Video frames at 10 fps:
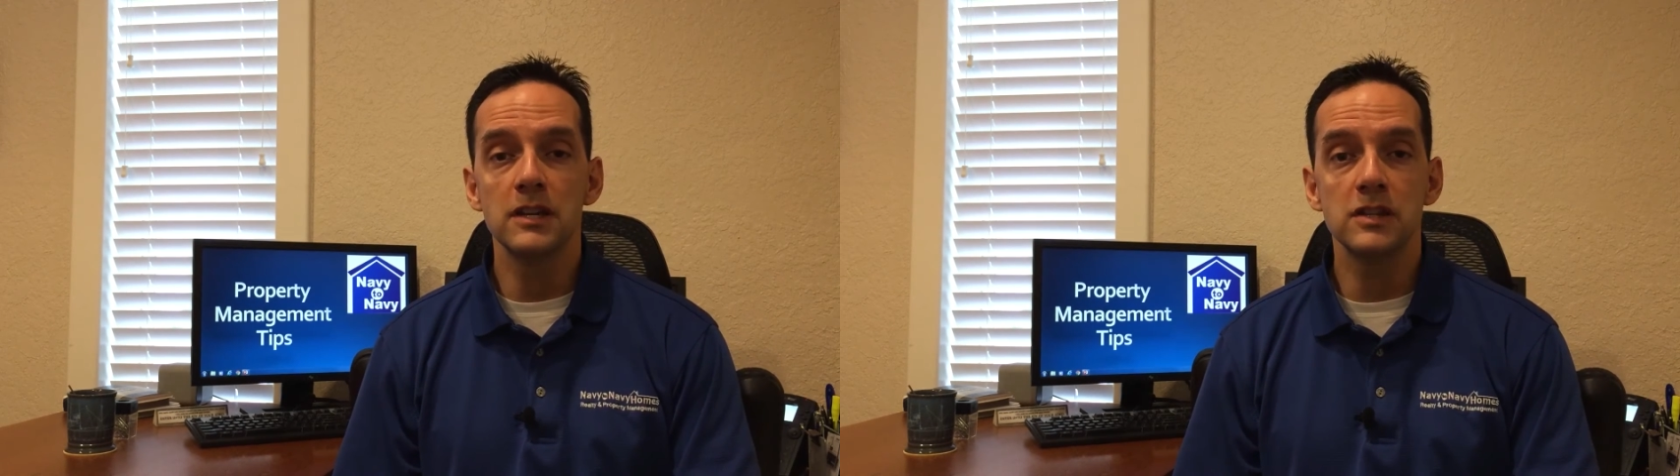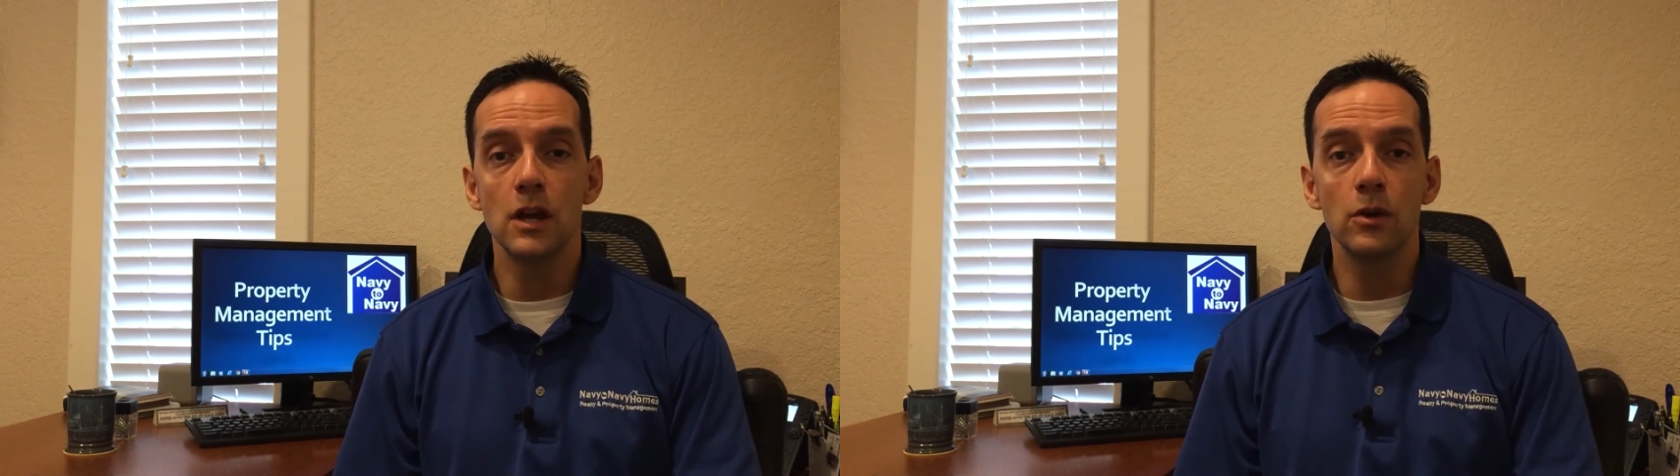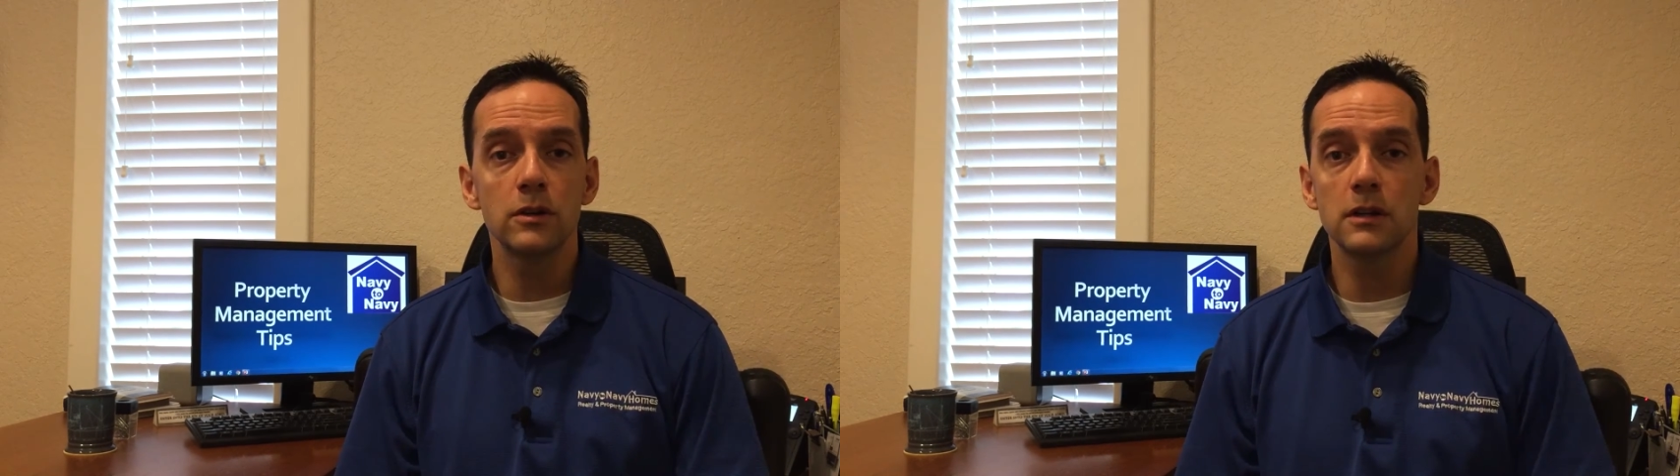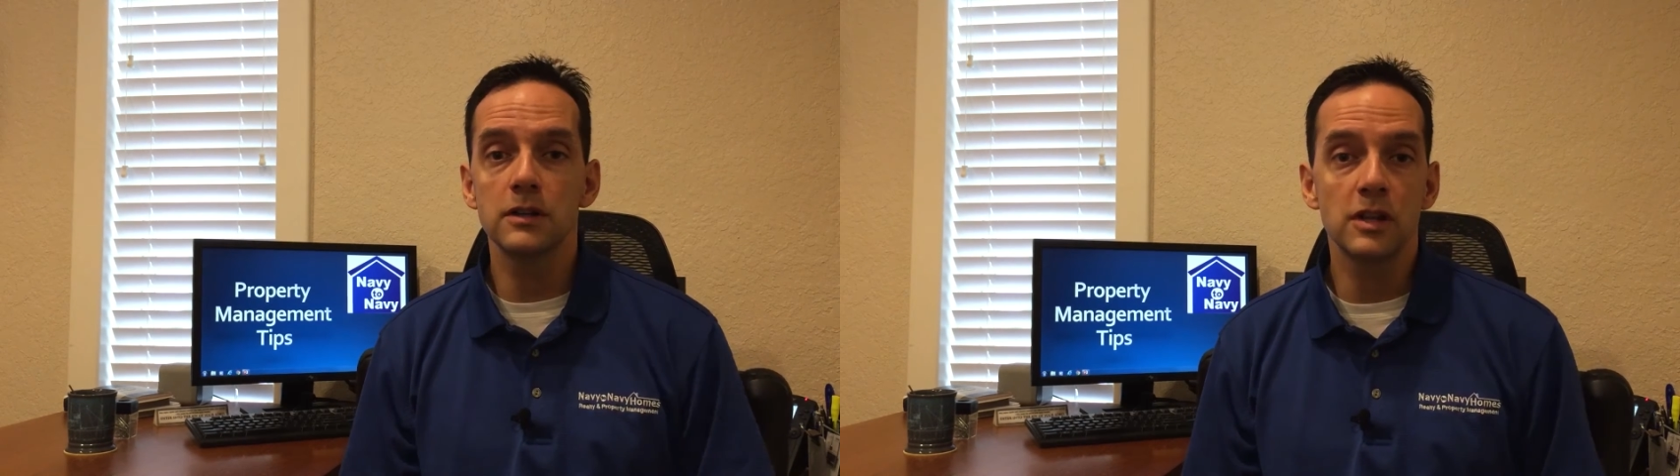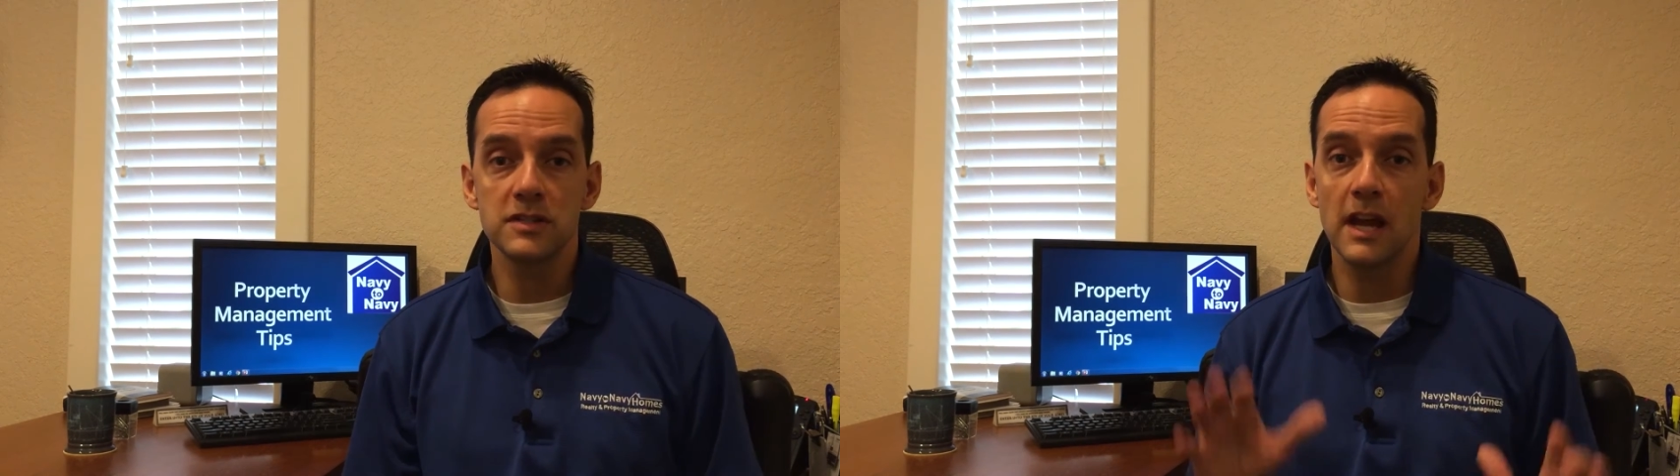is the
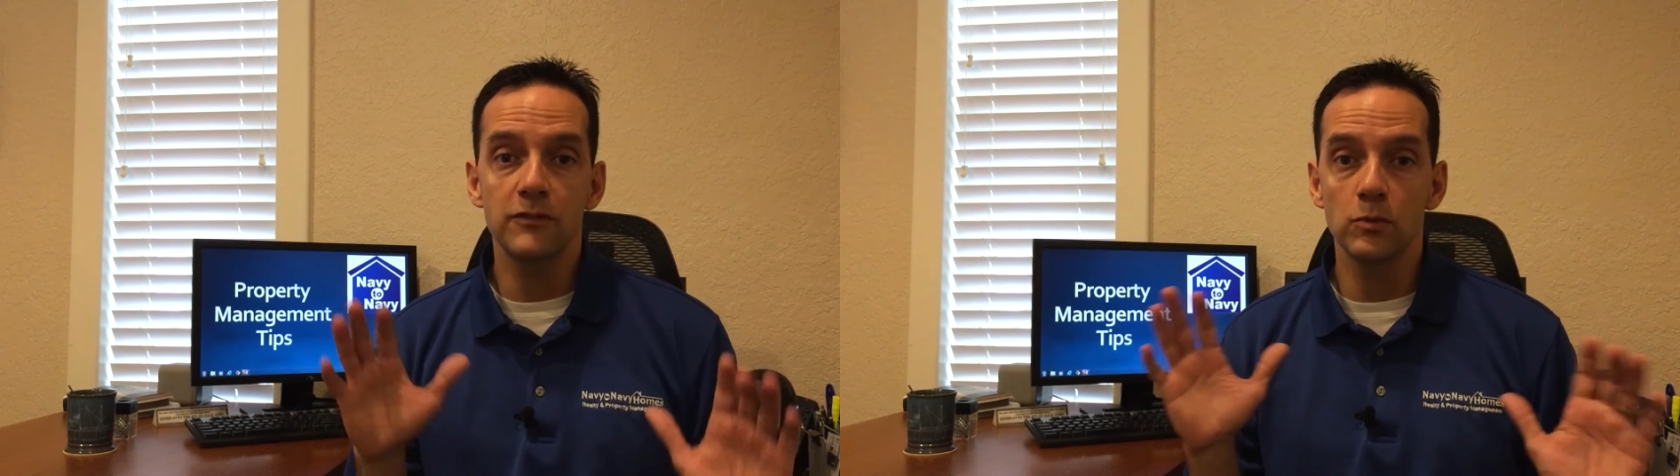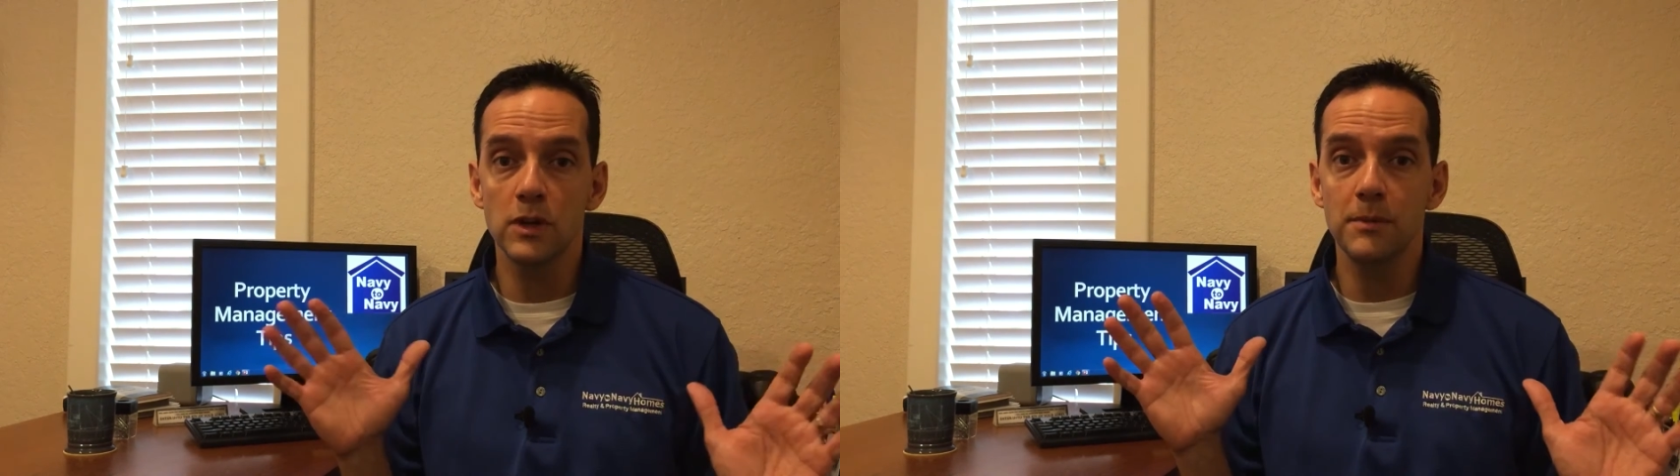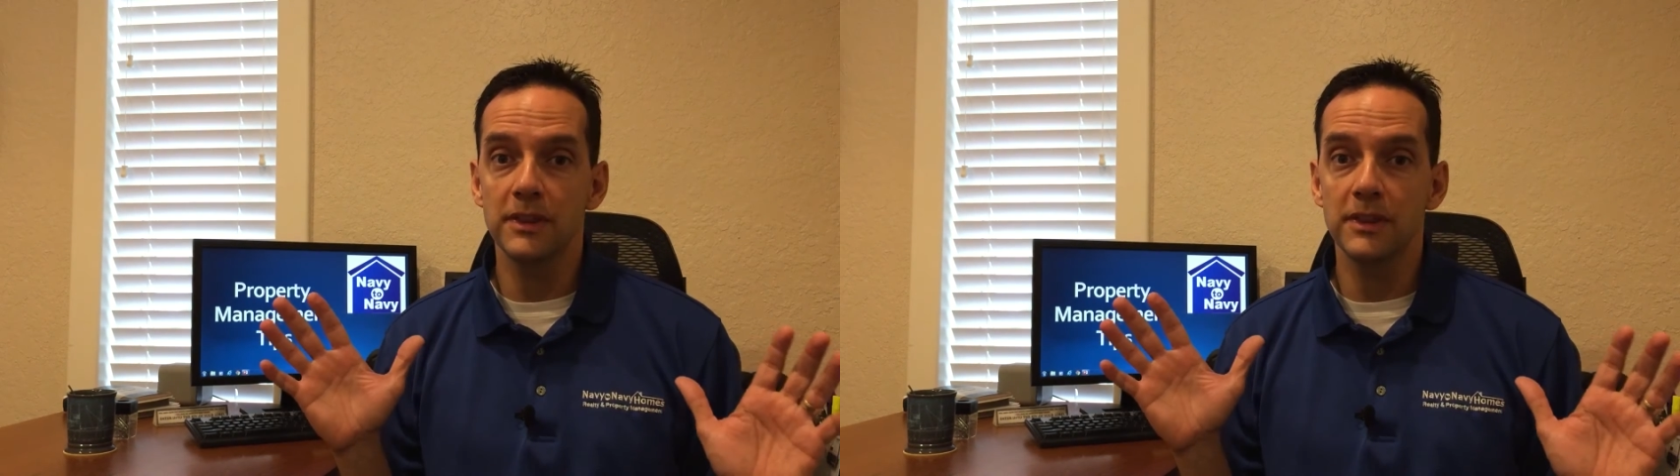owner doesn't have to worry